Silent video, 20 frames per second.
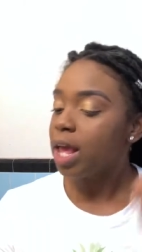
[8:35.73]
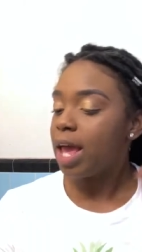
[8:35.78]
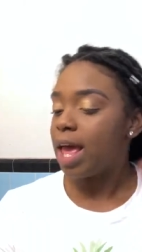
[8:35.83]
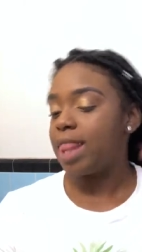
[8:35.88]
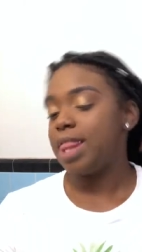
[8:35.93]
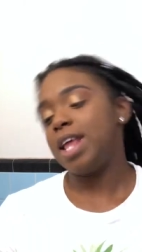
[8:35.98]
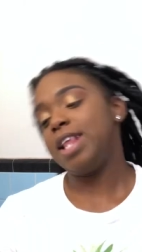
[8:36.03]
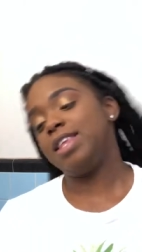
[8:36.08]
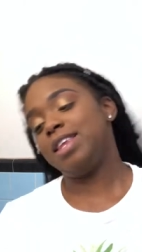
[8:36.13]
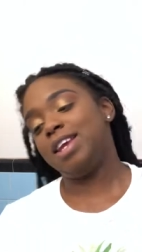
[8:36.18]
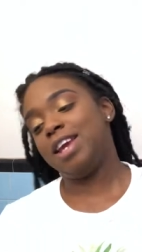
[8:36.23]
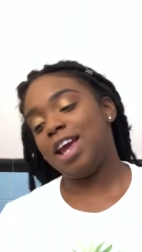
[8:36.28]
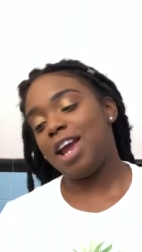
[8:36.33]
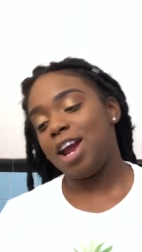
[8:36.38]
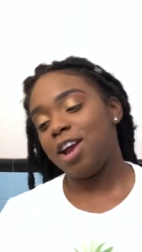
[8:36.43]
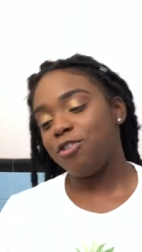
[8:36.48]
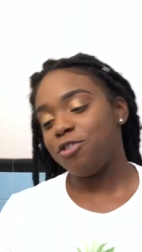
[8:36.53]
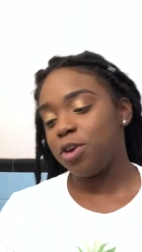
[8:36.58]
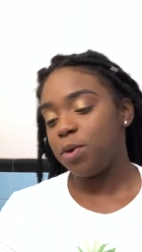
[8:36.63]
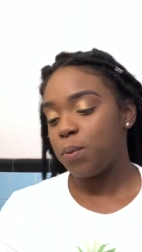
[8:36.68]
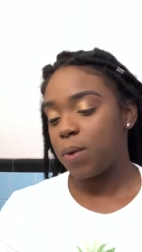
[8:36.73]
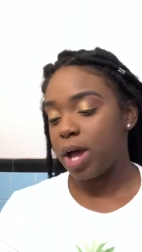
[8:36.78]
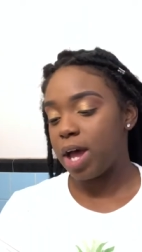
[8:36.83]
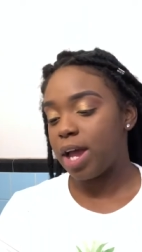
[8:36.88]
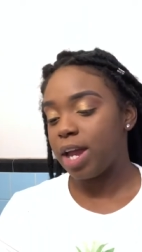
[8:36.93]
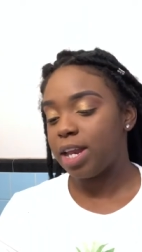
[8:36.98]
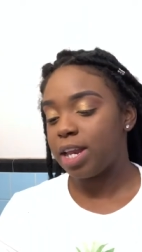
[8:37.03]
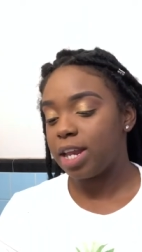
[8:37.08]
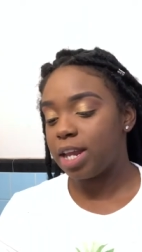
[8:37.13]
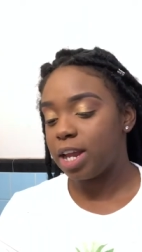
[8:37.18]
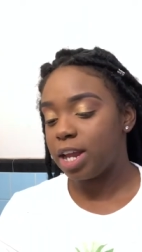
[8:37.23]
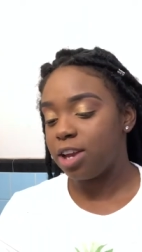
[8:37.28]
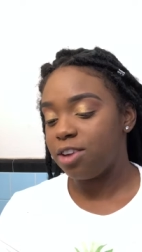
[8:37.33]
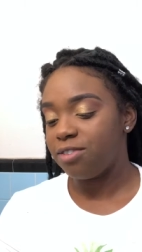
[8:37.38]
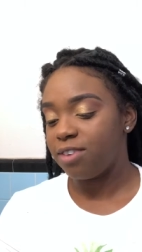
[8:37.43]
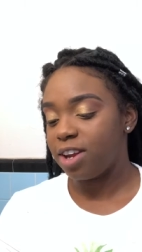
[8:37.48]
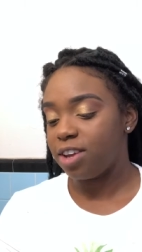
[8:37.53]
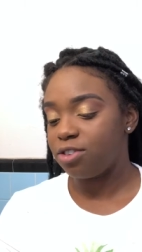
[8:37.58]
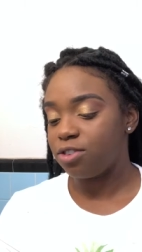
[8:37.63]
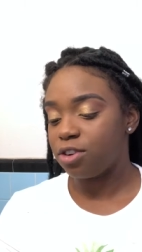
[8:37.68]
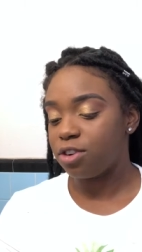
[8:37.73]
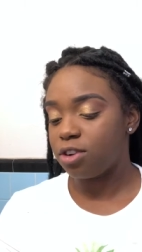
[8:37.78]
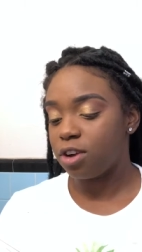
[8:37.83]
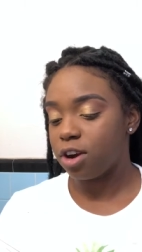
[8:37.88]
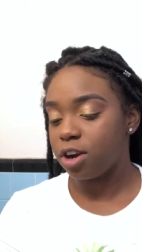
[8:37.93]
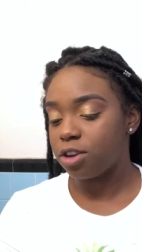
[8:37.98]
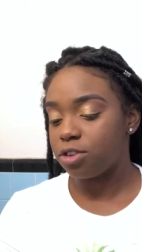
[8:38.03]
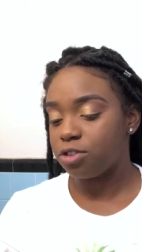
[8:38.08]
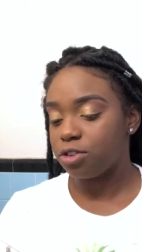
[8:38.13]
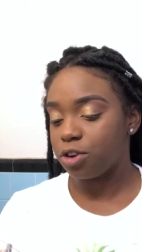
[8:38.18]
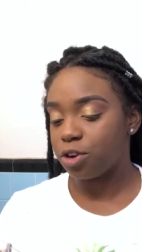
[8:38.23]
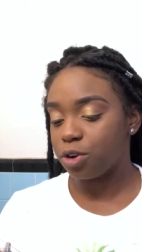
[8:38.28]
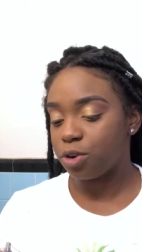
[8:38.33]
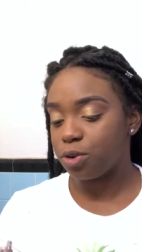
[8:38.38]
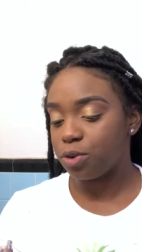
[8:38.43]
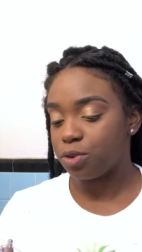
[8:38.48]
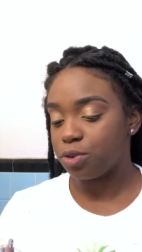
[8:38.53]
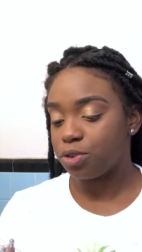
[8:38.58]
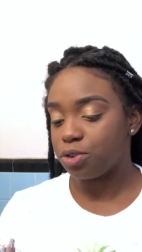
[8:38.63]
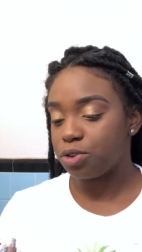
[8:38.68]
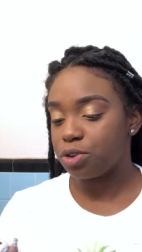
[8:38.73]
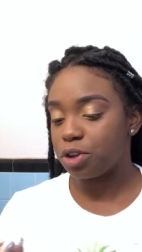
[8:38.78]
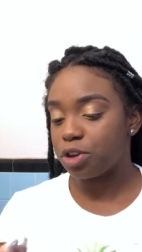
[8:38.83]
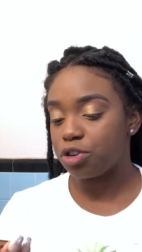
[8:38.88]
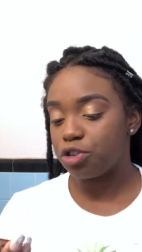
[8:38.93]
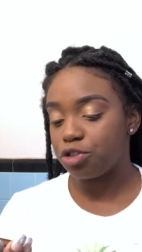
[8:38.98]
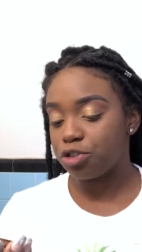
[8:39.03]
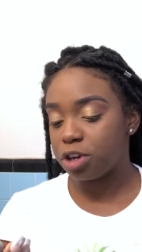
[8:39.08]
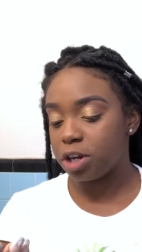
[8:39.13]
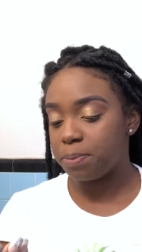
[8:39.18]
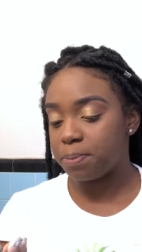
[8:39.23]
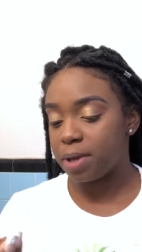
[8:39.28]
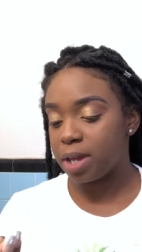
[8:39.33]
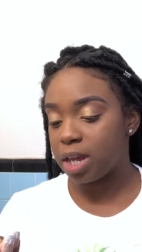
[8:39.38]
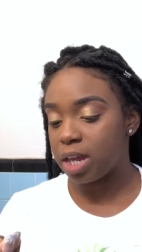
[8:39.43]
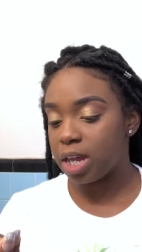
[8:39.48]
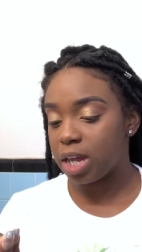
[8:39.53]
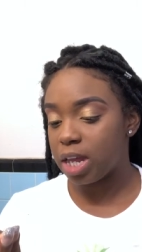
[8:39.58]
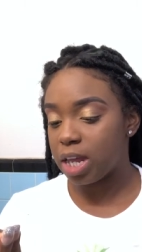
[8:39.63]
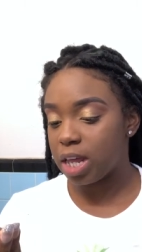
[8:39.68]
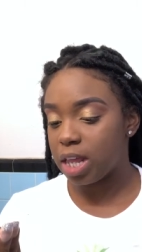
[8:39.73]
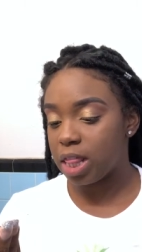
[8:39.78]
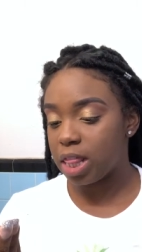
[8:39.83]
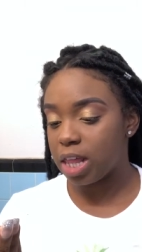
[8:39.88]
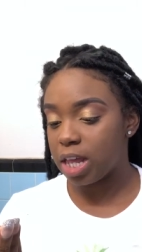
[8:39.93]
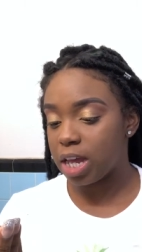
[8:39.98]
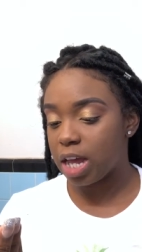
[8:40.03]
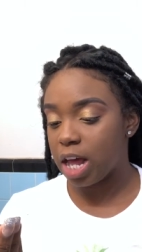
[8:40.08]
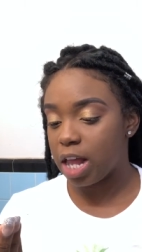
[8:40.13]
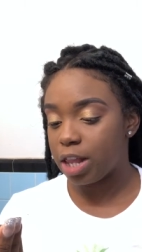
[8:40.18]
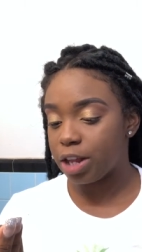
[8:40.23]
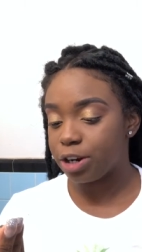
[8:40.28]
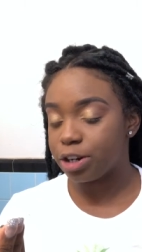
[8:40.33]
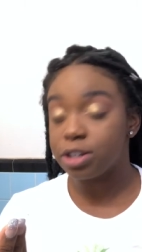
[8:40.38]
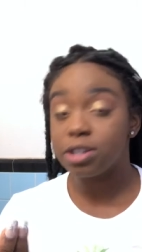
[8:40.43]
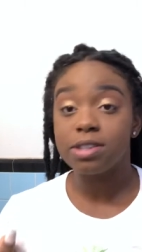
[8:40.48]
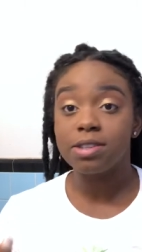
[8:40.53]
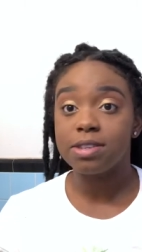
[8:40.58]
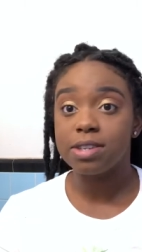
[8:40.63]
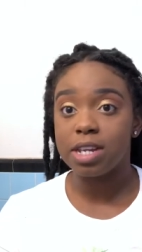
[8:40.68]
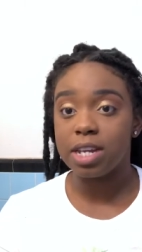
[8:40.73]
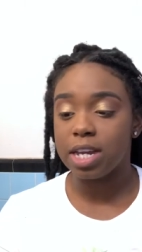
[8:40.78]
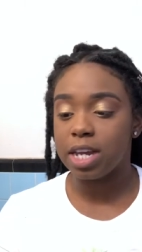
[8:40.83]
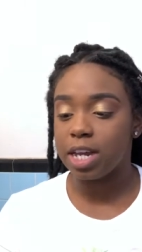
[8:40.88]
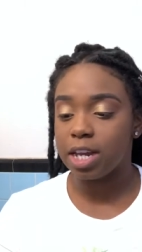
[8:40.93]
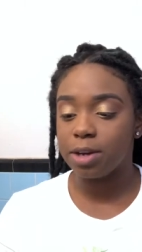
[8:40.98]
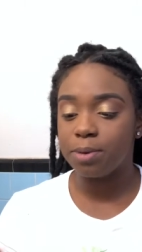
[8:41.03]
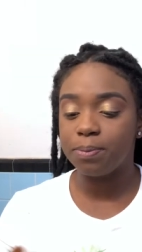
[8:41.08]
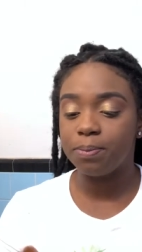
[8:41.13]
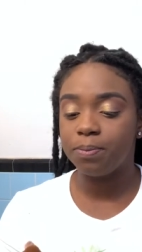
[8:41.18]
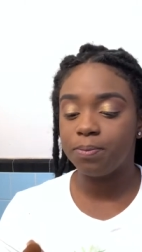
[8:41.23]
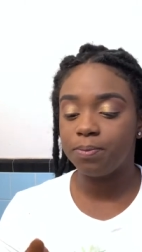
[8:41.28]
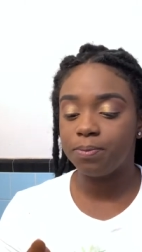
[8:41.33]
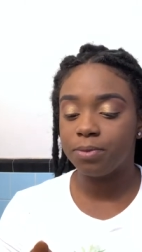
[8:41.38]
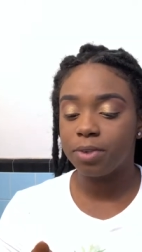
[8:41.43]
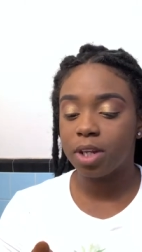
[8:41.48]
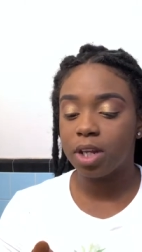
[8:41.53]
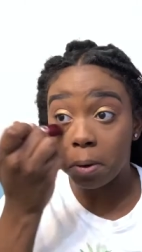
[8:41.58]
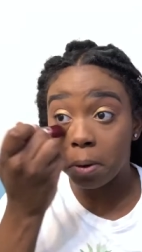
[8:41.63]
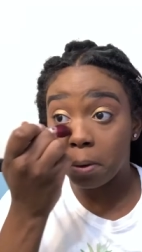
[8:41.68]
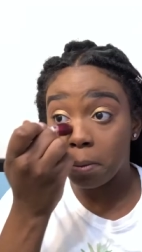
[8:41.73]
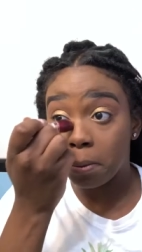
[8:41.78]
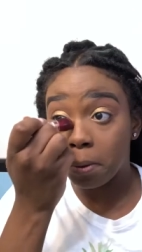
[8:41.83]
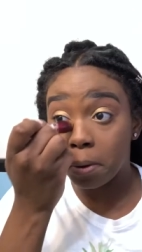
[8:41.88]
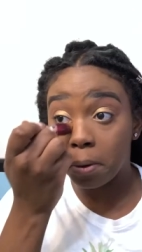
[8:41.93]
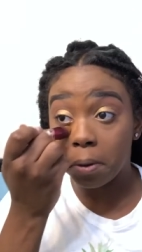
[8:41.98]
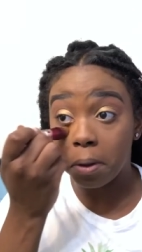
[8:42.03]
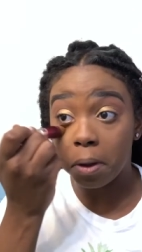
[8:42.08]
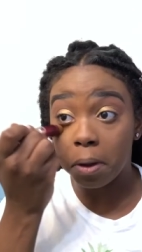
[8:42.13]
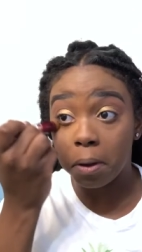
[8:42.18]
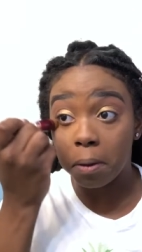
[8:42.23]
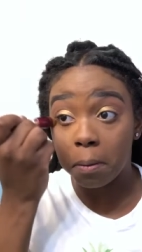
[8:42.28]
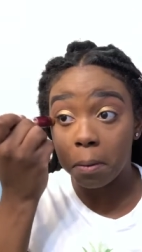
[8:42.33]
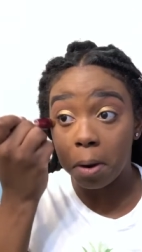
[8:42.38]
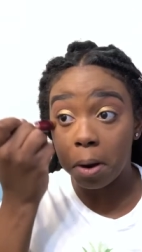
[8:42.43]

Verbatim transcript: And that's the Age Rewind Eraser Dark Circles Treatment in the color Tan. A little bit of that